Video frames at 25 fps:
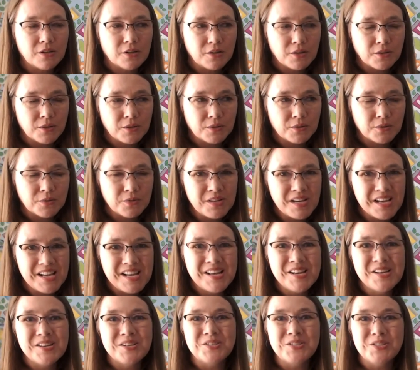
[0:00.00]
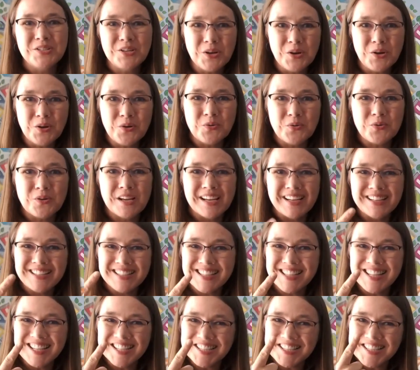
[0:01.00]
o, dough.
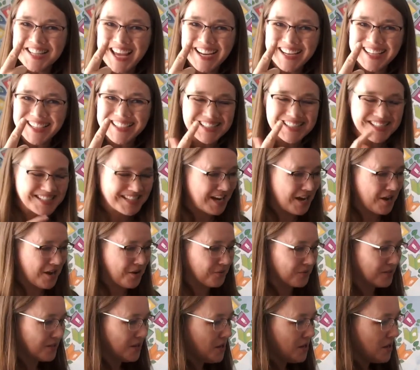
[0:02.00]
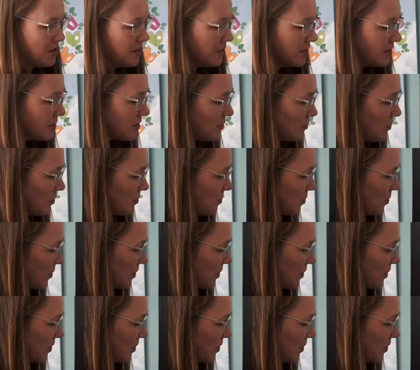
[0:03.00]
It's the second sound. So we'll